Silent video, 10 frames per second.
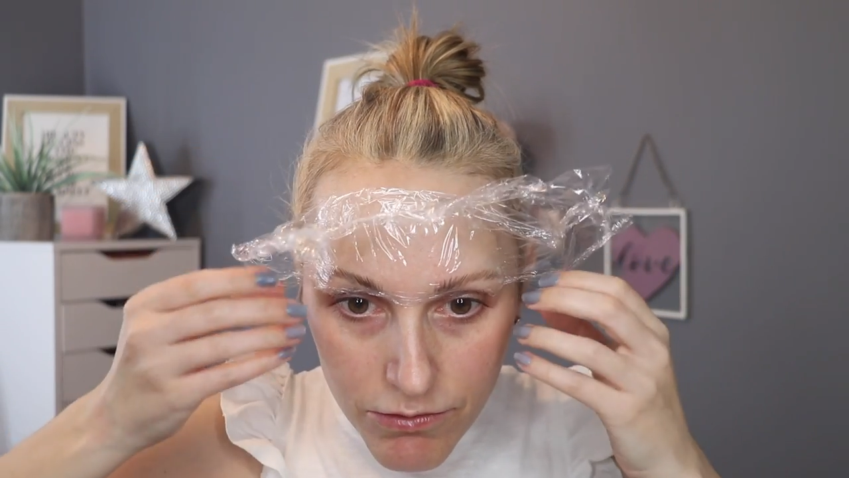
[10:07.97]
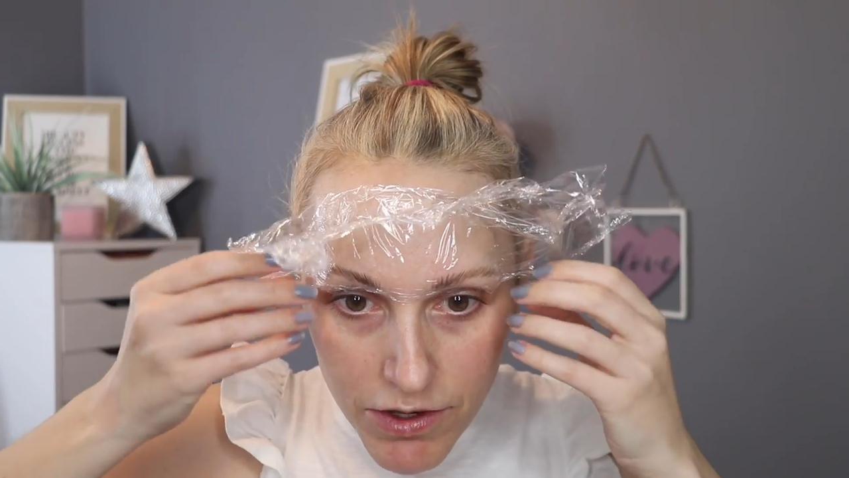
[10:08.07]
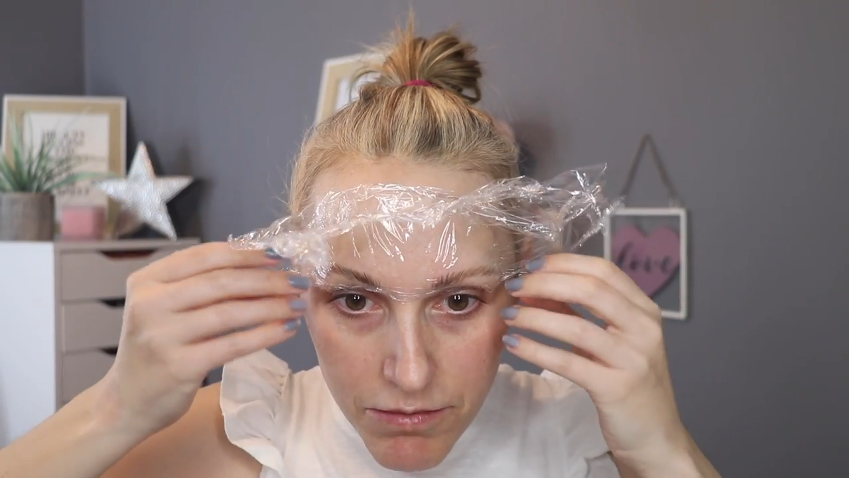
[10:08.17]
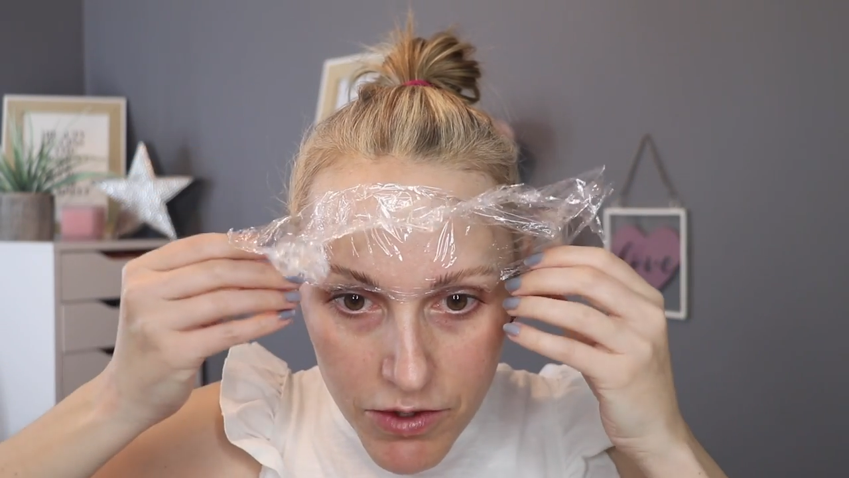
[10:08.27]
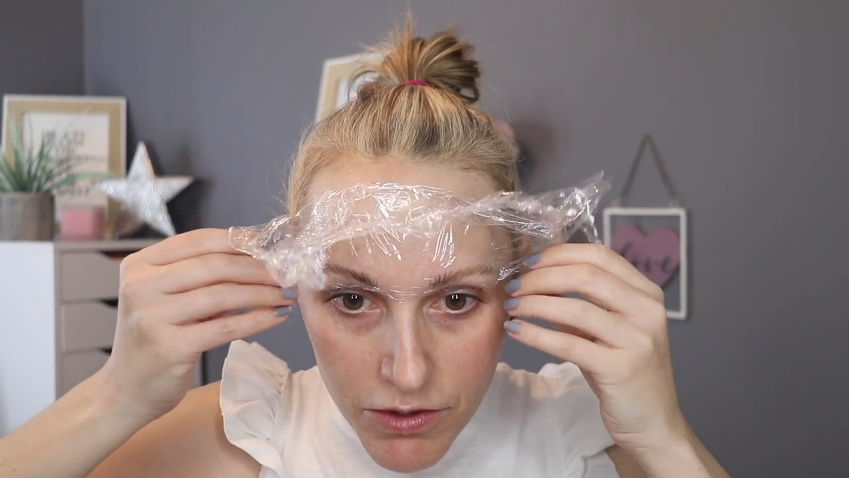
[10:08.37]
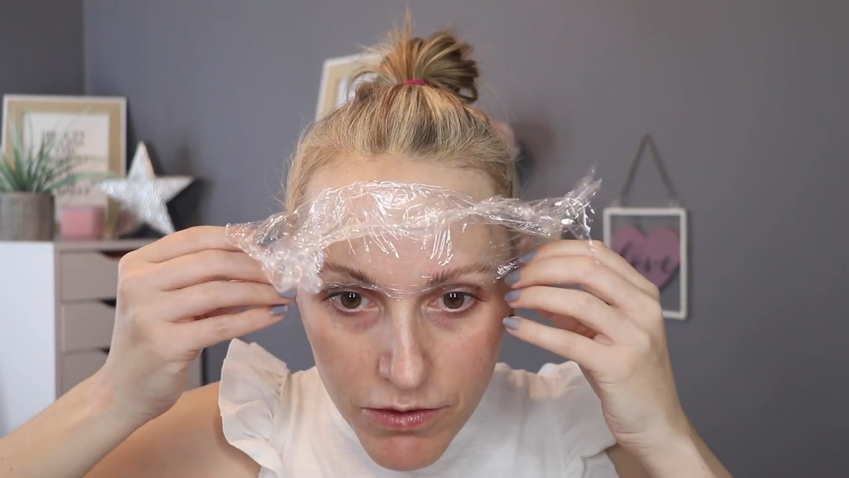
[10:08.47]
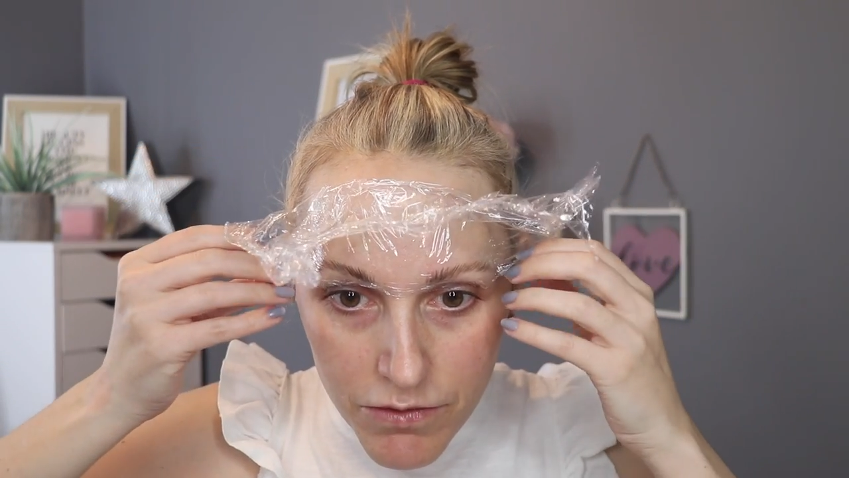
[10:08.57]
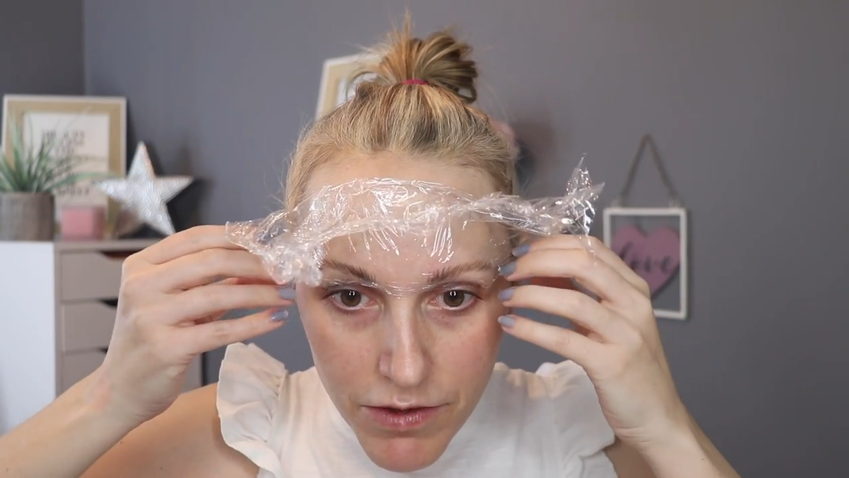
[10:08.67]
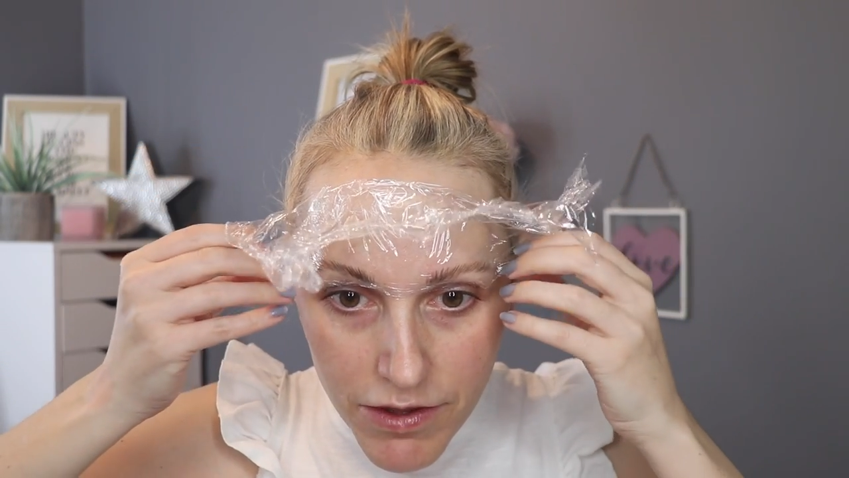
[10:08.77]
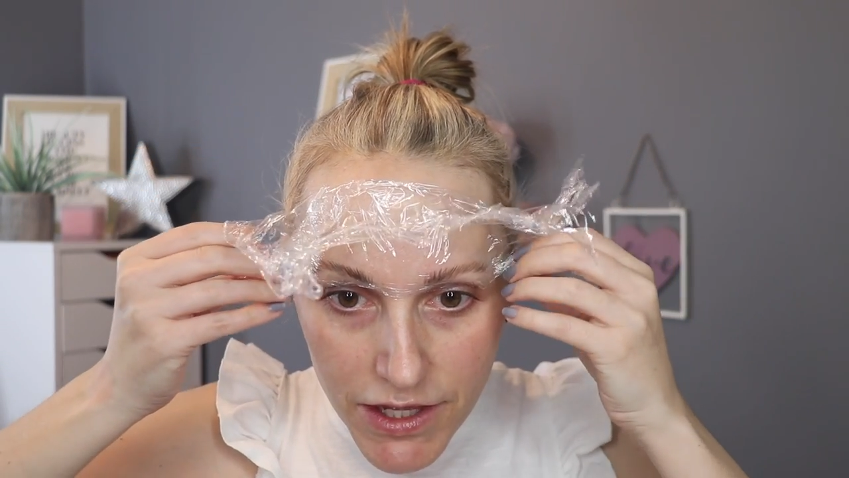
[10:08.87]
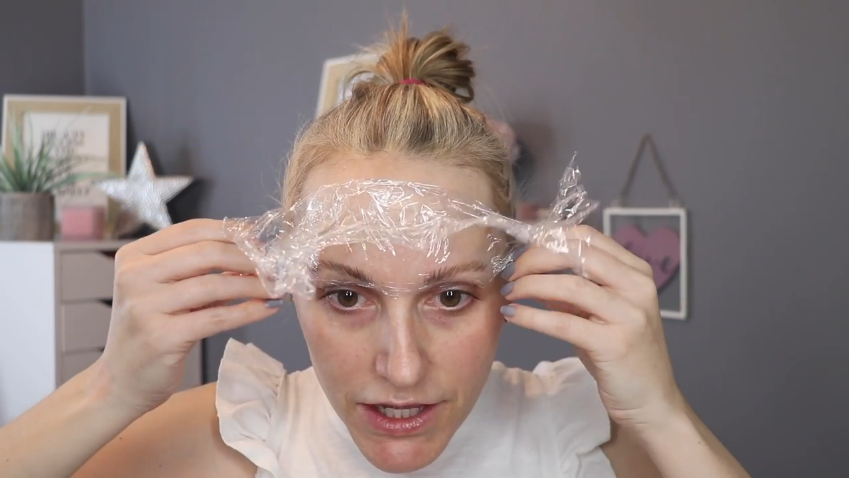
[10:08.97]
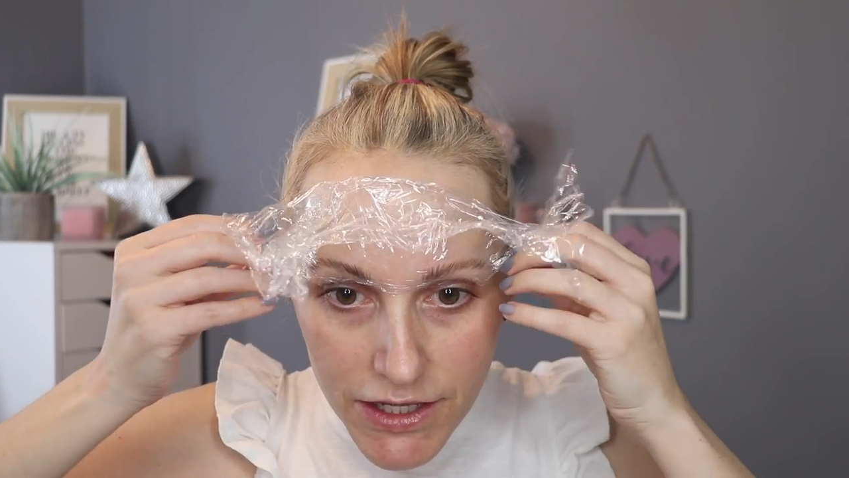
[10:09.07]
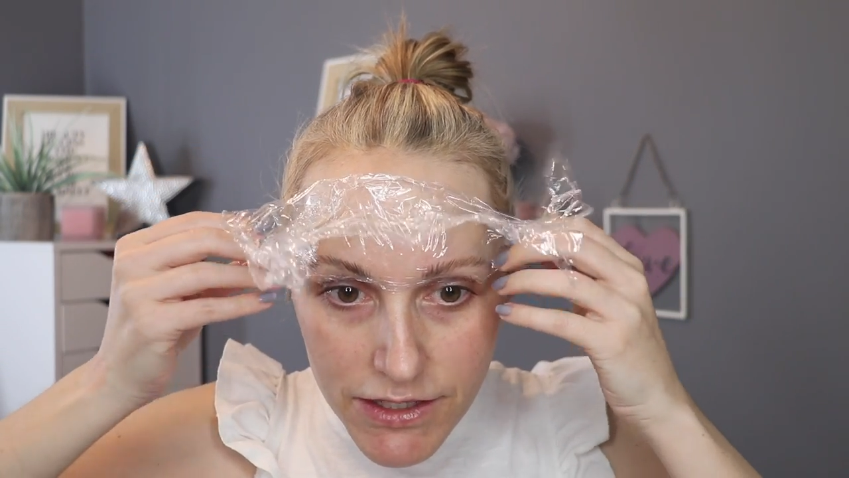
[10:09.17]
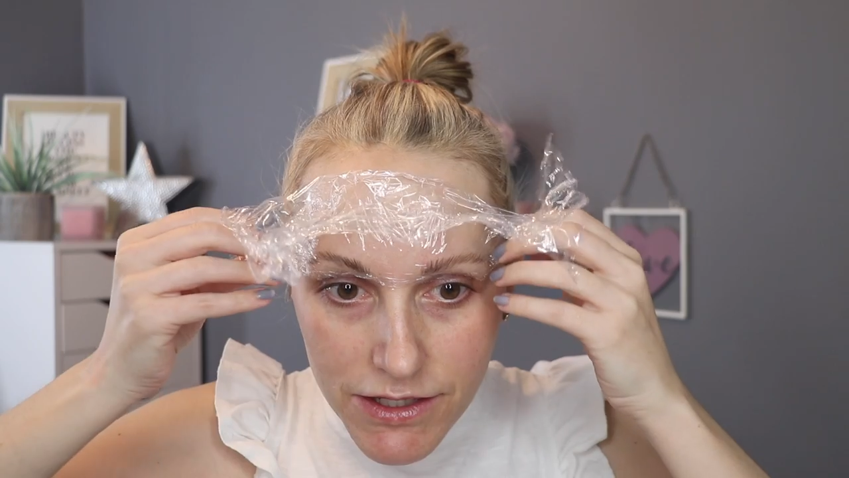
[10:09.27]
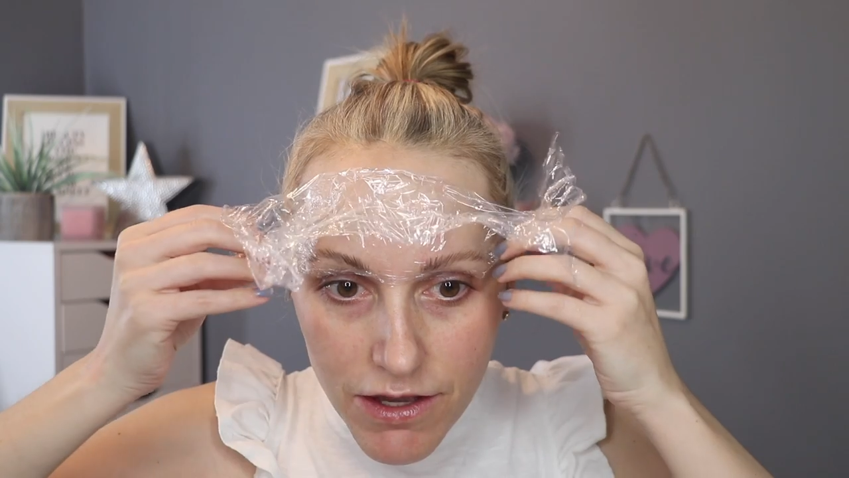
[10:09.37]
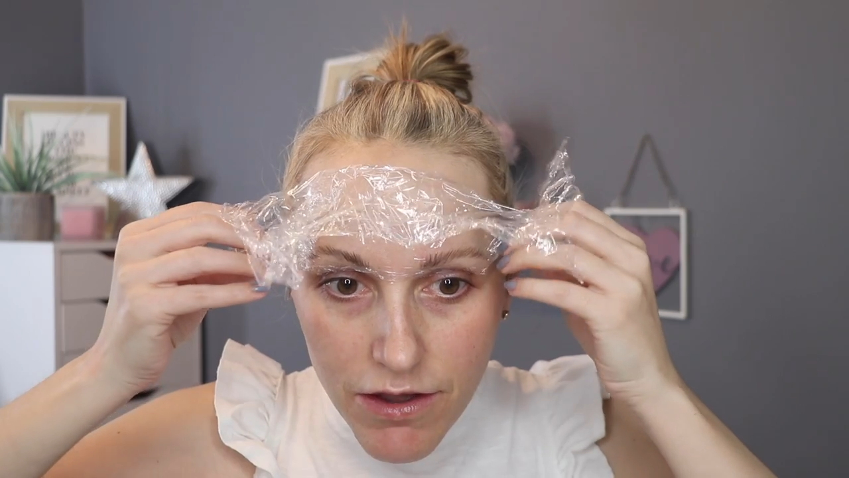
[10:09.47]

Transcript: remove these